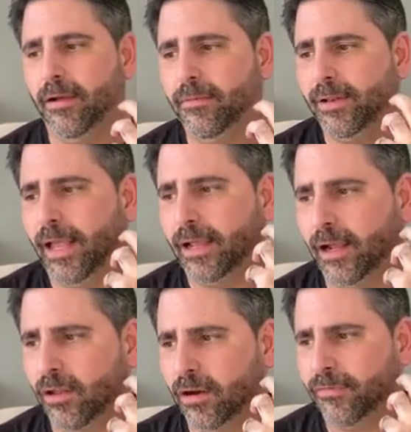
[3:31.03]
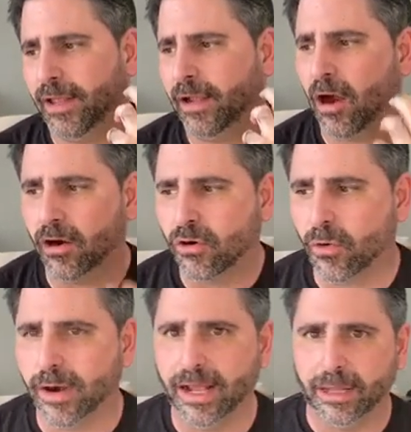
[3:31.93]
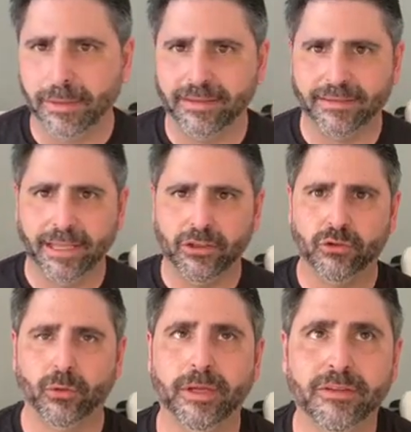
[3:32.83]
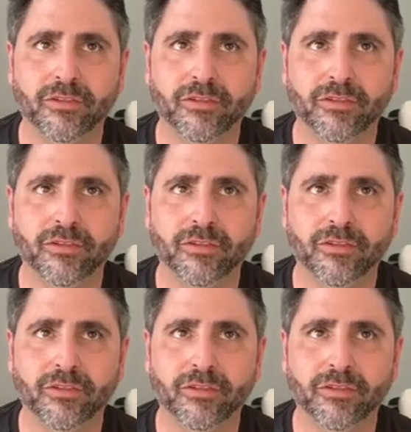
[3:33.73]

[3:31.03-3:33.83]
like a lot of like hardcore elements into it.